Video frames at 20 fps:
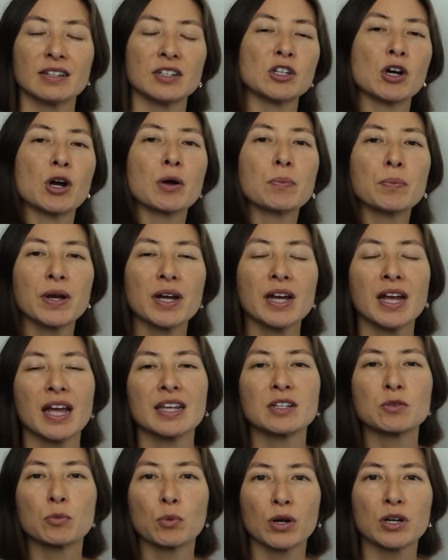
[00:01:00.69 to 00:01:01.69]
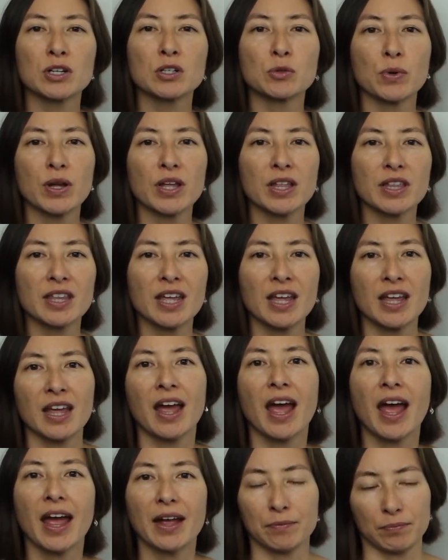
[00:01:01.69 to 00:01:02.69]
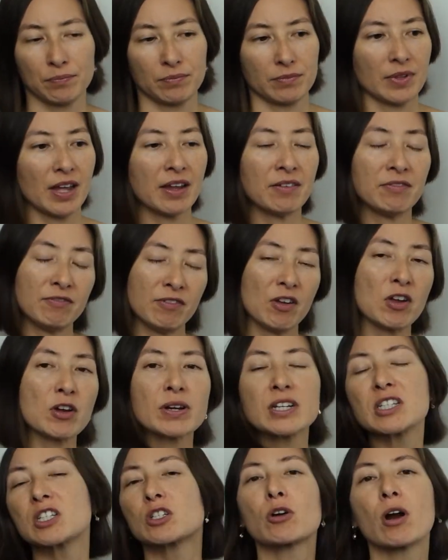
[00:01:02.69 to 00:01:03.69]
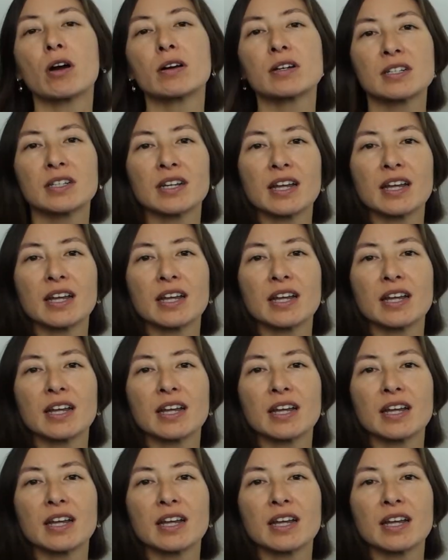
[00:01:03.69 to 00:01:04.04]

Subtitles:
DARPA has worked with a very strong